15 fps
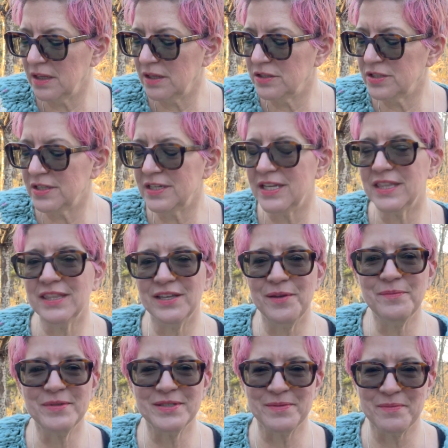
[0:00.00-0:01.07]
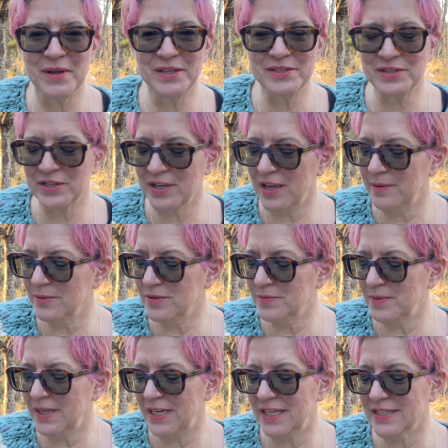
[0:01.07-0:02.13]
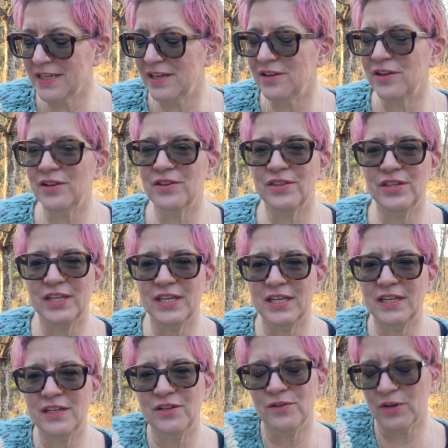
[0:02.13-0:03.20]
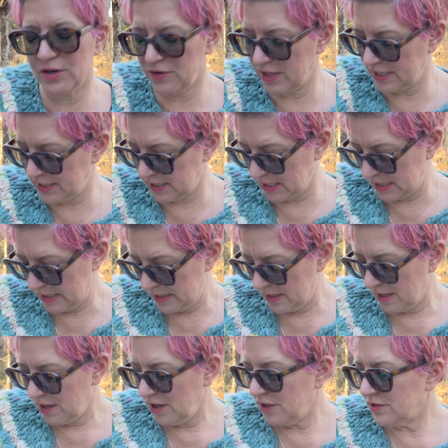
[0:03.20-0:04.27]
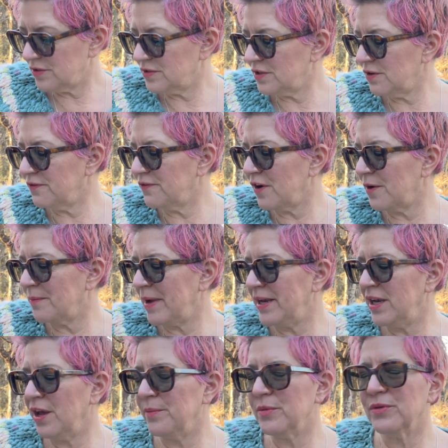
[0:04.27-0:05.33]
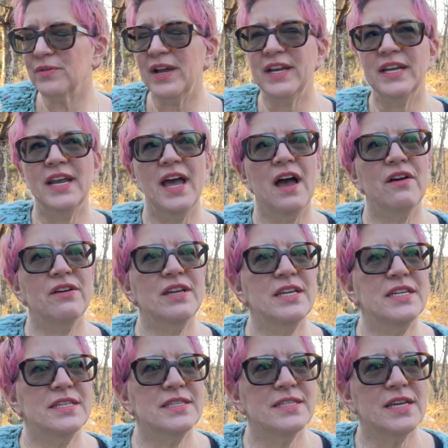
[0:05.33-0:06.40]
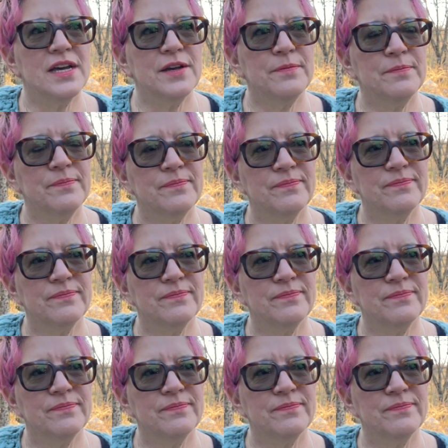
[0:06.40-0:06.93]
to knit them some Monster Cables beanies. I know you're thinking you are crazy. So far my number right now is 24,